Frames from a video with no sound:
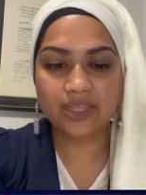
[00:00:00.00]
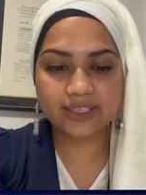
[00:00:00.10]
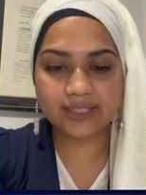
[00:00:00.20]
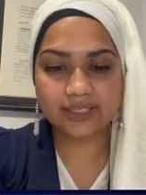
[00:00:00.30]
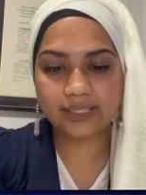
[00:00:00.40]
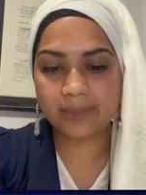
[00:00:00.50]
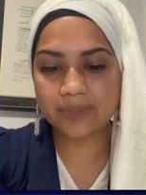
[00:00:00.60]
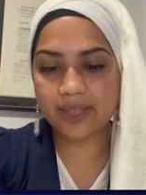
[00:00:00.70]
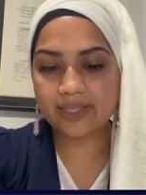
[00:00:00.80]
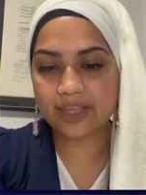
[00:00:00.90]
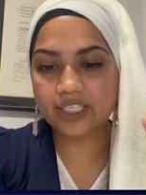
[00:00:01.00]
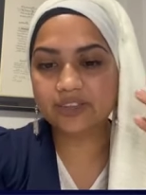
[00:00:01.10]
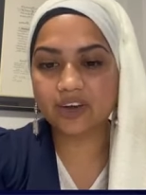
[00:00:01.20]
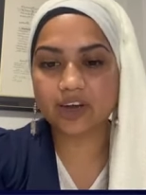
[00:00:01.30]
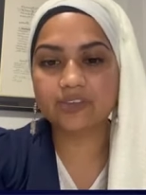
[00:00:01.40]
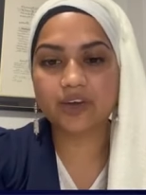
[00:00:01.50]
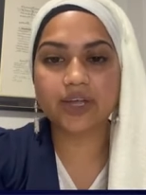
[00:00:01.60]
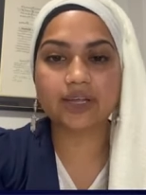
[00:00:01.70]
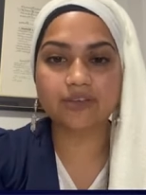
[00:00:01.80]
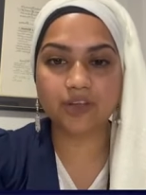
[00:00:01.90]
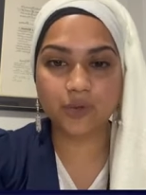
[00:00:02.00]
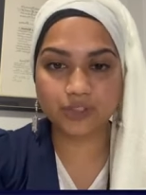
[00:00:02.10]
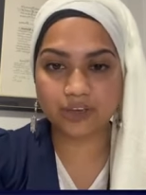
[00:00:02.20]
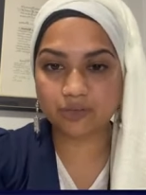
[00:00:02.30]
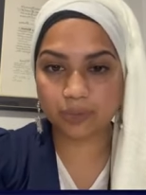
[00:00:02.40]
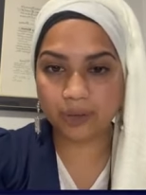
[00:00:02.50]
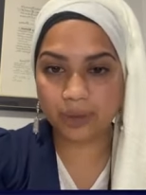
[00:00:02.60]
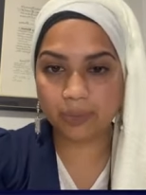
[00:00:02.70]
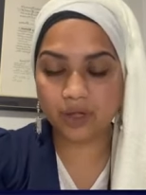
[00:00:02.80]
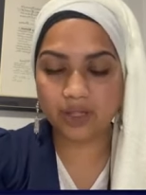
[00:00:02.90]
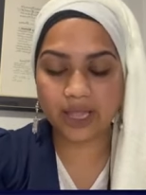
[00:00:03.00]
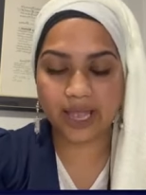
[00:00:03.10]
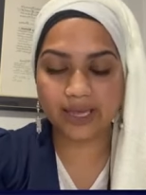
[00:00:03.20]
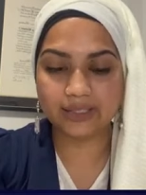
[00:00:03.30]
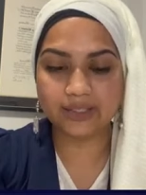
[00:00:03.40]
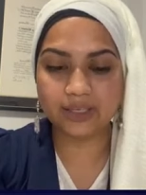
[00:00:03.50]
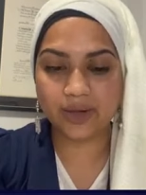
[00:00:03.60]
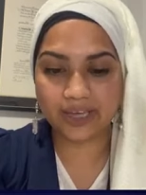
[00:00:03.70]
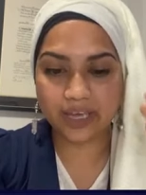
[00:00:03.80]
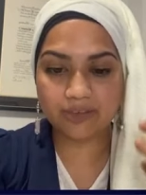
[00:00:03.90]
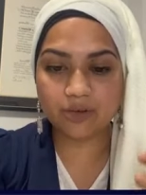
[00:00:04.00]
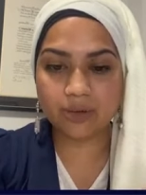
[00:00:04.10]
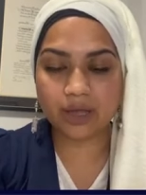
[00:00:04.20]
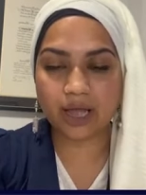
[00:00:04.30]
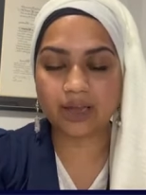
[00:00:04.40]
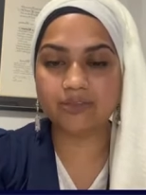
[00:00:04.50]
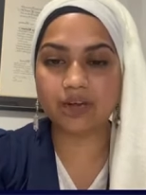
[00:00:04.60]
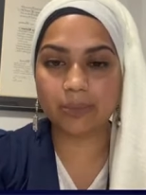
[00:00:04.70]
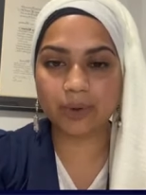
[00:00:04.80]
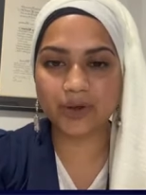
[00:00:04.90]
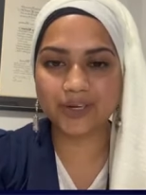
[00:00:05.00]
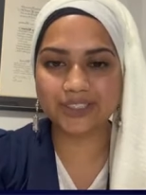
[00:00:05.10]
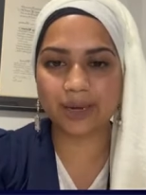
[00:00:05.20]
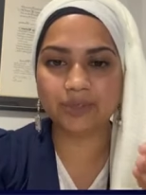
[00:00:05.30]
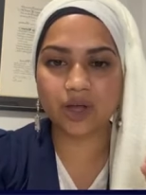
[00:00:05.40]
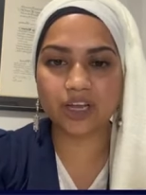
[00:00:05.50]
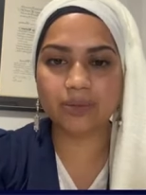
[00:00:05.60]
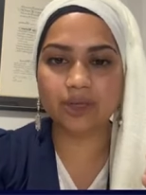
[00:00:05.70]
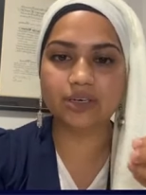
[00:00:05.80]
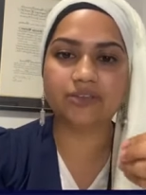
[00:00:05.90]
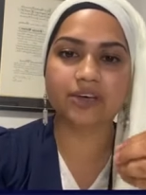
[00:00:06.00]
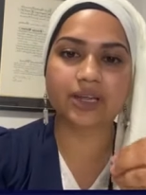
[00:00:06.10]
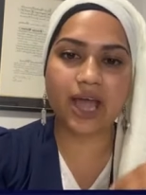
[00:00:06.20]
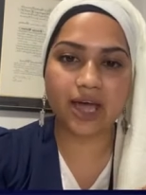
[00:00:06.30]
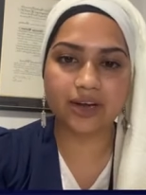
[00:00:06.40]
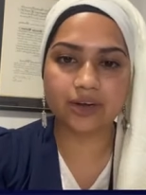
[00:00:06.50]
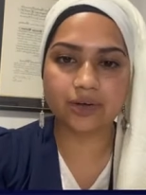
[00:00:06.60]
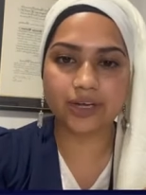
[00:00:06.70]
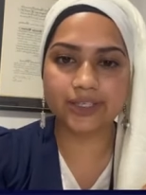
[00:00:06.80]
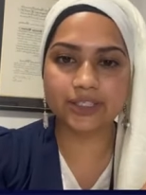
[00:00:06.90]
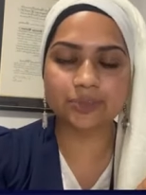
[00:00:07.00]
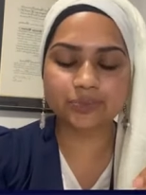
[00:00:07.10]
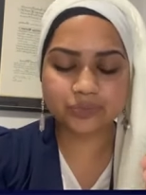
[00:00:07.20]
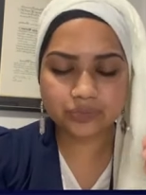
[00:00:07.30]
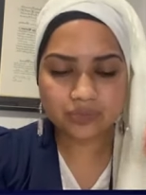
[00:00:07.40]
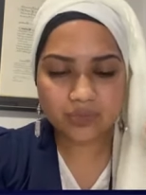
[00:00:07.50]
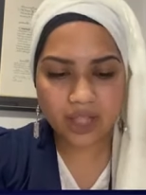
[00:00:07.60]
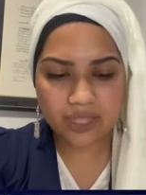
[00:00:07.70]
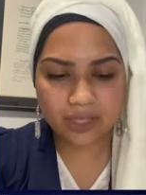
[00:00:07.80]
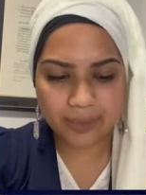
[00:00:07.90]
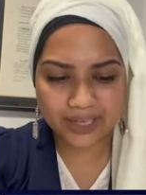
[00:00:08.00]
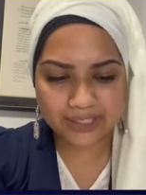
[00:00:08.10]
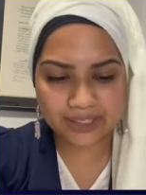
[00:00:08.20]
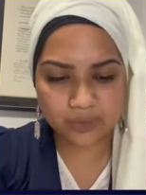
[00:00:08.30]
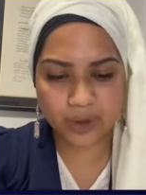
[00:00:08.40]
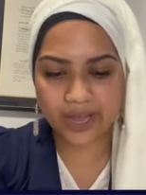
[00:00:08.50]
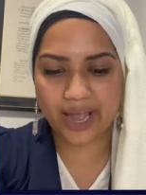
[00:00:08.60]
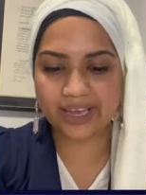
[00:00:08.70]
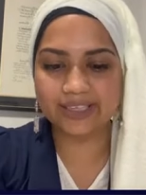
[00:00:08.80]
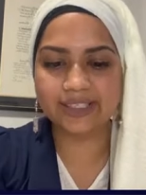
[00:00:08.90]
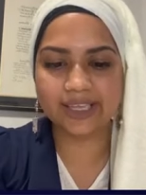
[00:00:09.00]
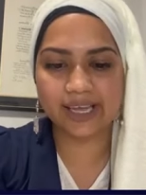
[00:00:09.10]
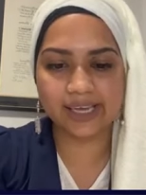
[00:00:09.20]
This is something that is very, very confusing for people, and I gave you kind of numbers and I'm talking about different categories. The best way I can